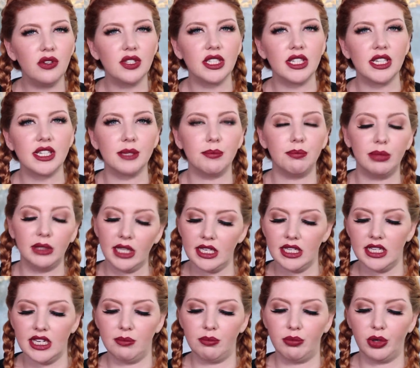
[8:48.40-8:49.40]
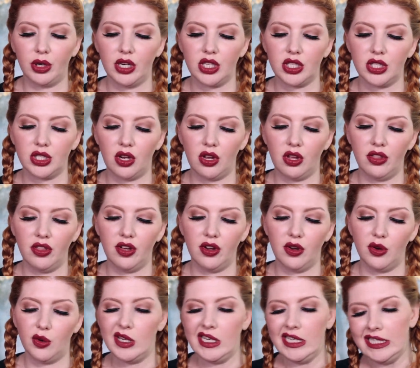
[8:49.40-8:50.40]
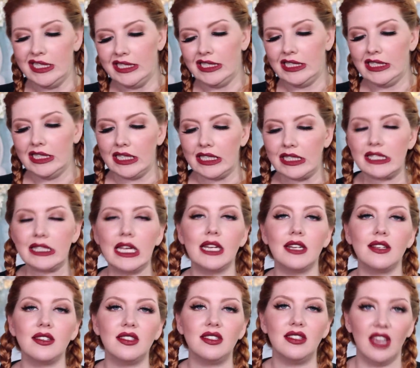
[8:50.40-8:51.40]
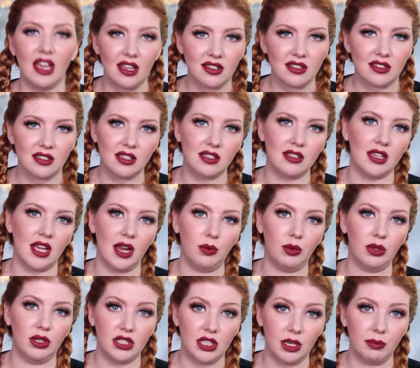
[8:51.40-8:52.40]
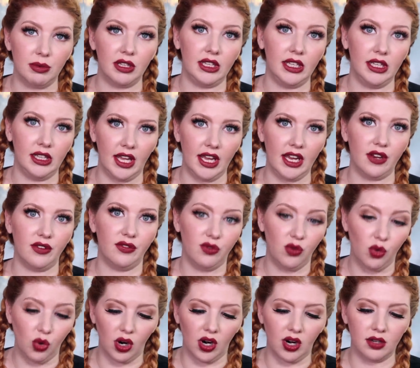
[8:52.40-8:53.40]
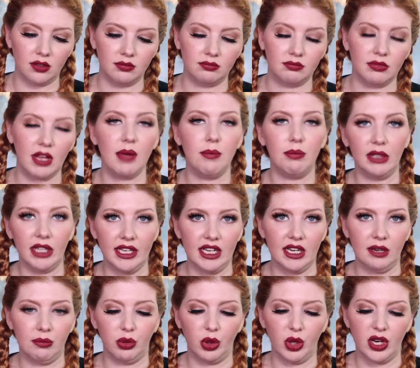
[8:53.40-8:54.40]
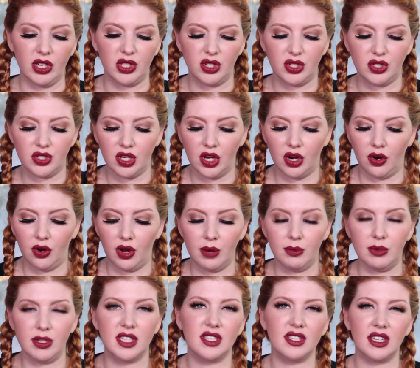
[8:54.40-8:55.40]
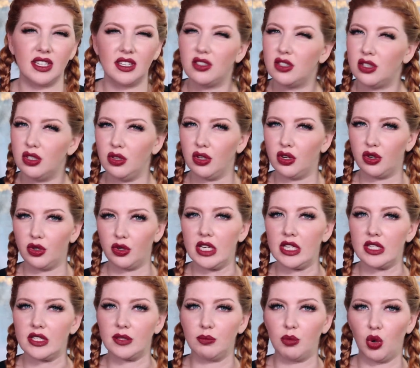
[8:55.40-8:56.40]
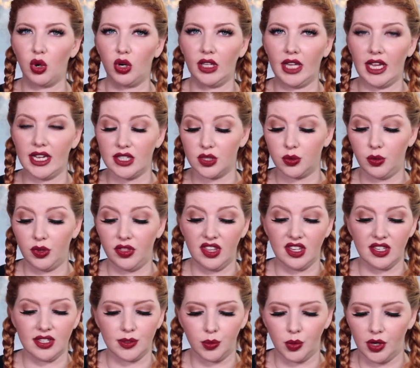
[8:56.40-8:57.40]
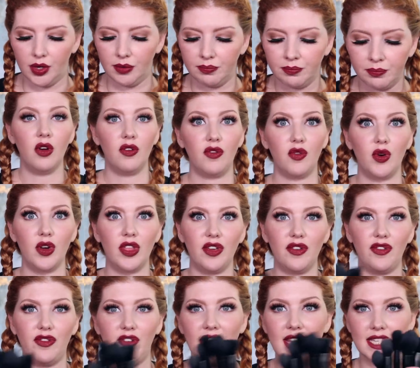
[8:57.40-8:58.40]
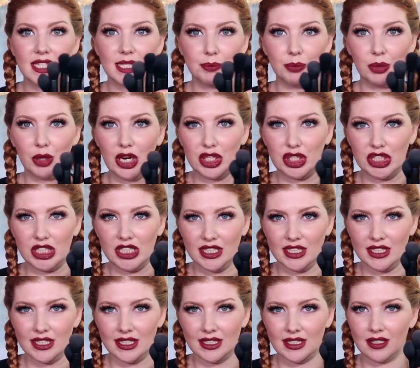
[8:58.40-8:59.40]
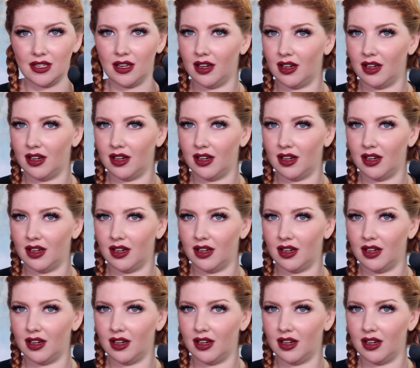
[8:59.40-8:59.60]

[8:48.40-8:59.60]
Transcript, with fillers: use it as a blending brush, although it's not as dense as I would typically like for a blending brush, so I would stick to the crease more or less with this one. For the face brushes,